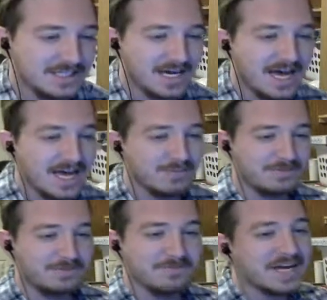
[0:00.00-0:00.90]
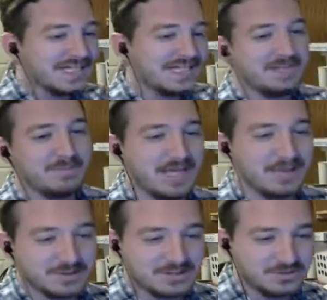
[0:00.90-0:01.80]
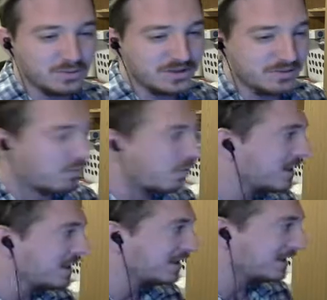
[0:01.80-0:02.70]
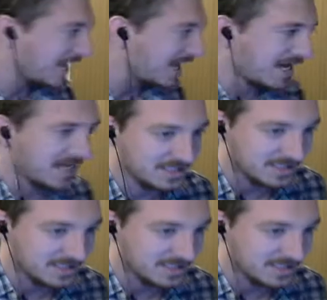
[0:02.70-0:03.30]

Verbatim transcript: I will finally be able to join the Royal Guard.